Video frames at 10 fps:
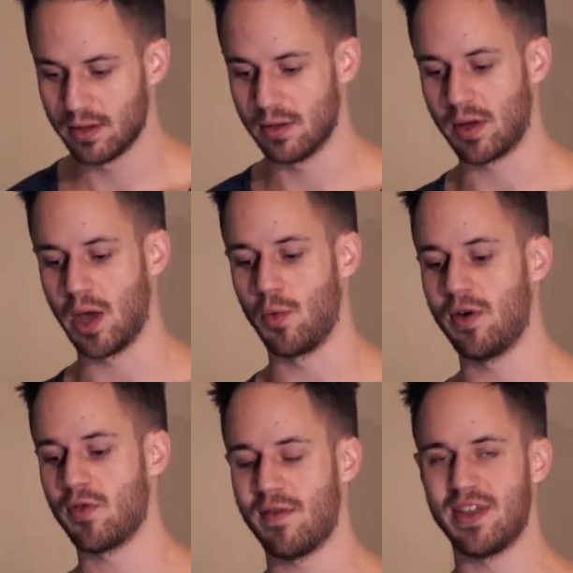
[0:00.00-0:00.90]
Okay,
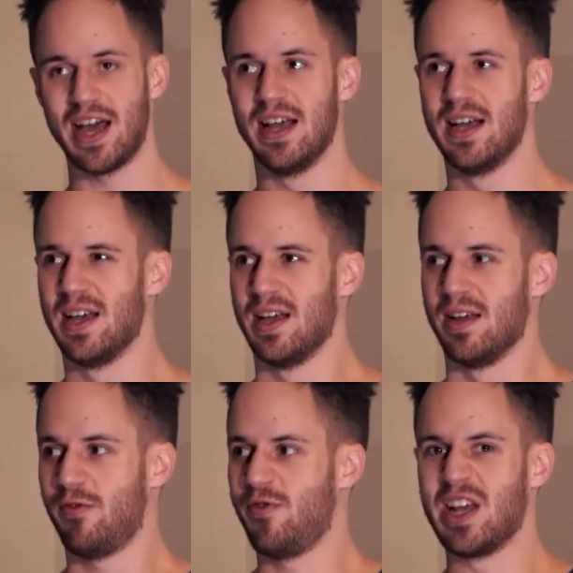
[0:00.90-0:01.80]
whenever you have that
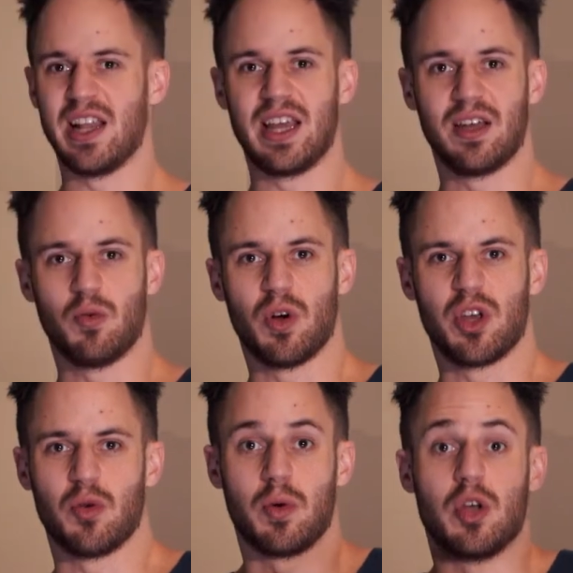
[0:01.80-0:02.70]
feeling where
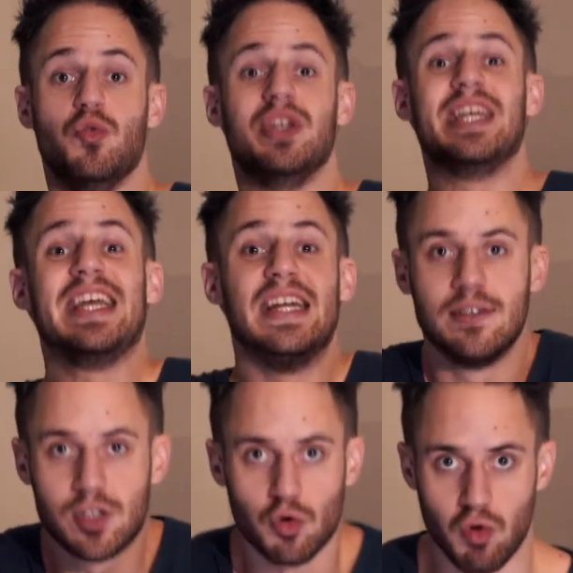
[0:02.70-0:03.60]
you need
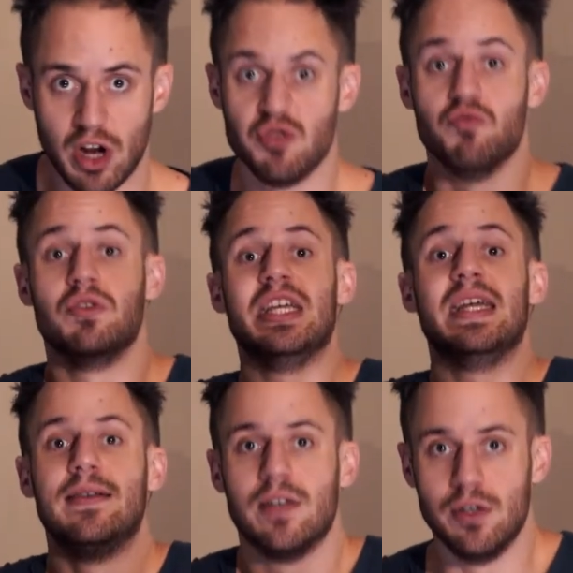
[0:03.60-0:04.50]
to run, you
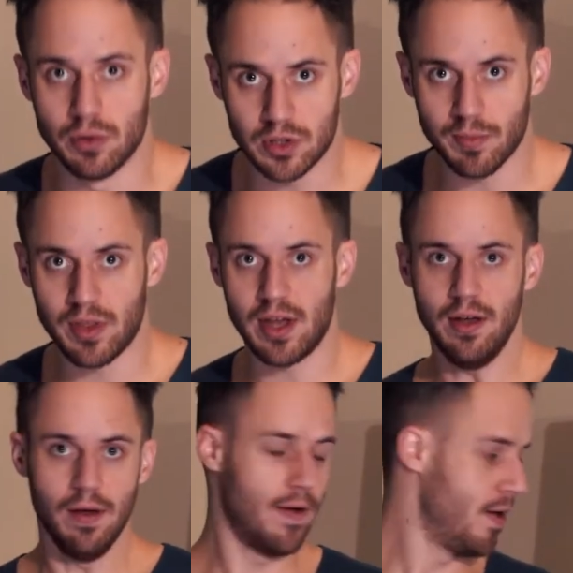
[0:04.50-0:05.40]
need to do something,
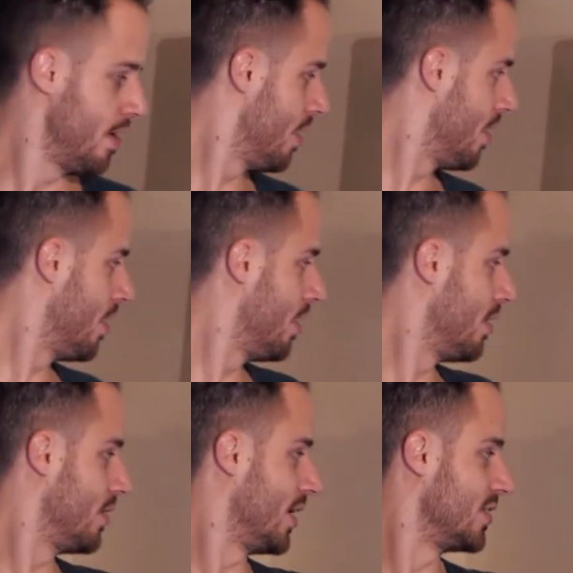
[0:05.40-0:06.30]

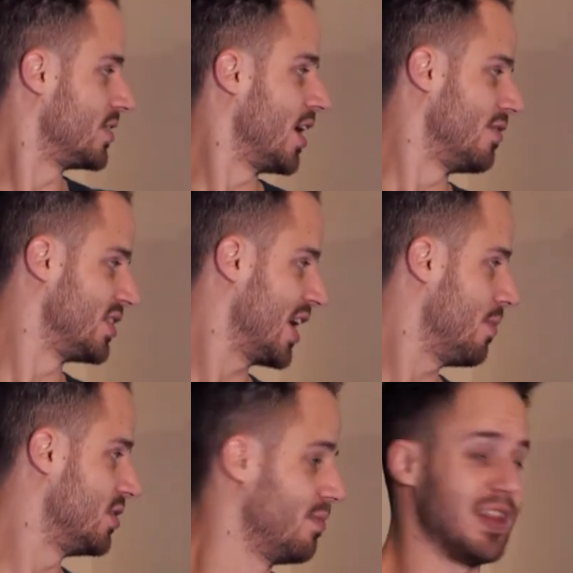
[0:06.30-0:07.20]
that's a sign of
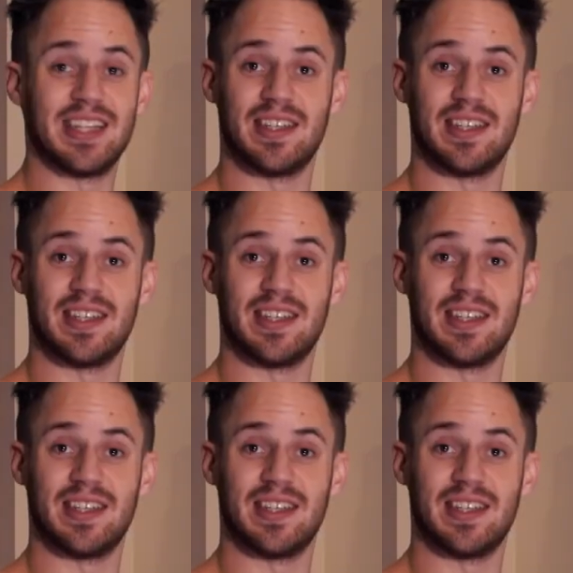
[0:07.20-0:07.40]
escapism, and that's a